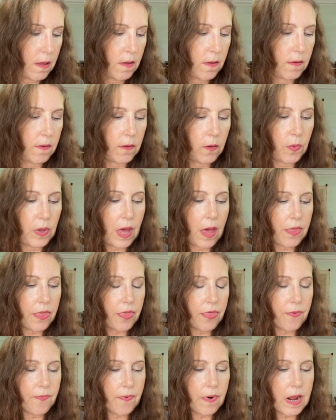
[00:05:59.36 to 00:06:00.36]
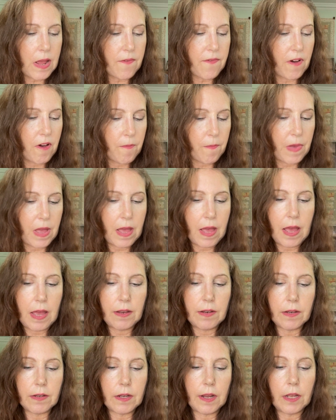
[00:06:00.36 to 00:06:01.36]
So we got 3 of them.
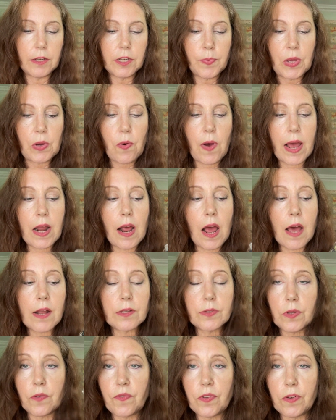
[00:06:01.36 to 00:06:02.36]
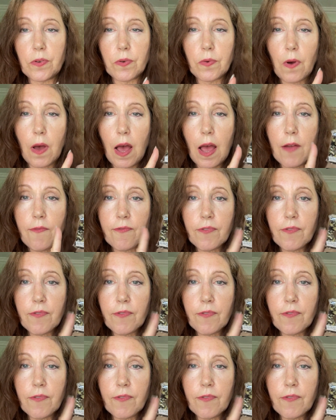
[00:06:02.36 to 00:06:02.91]
And to be quite honest with you, I've